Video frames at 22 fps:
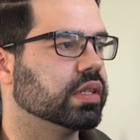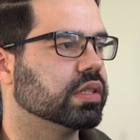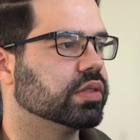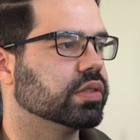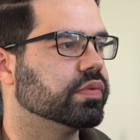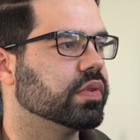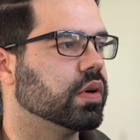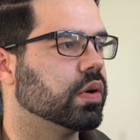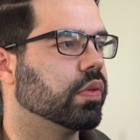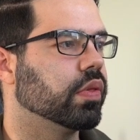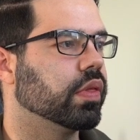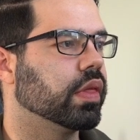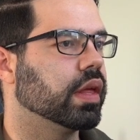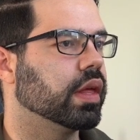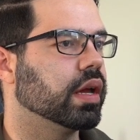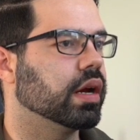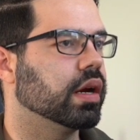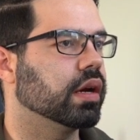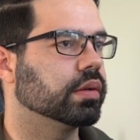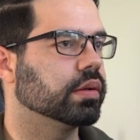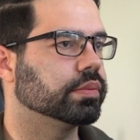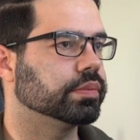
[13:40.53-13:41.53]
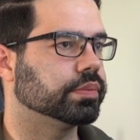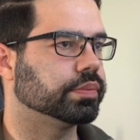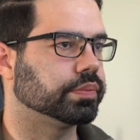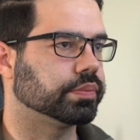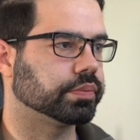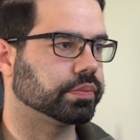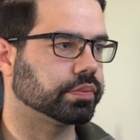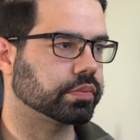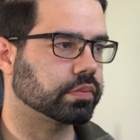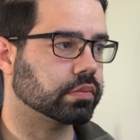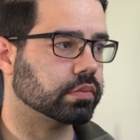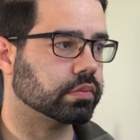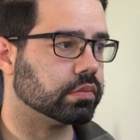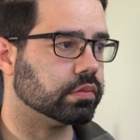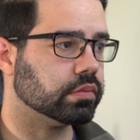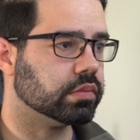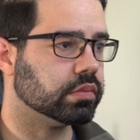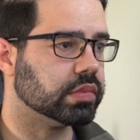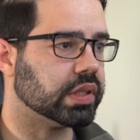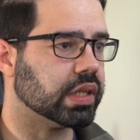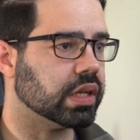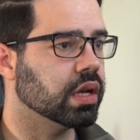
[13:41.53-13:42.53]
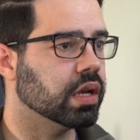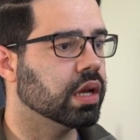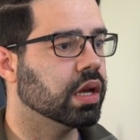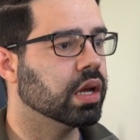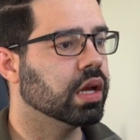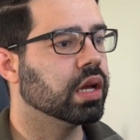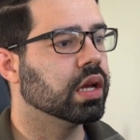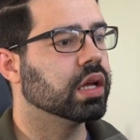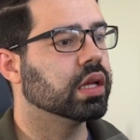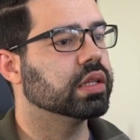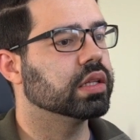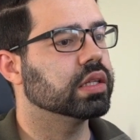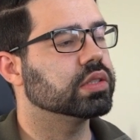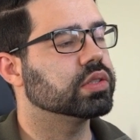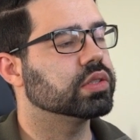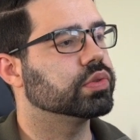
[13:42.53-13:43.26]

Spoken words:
vote there. This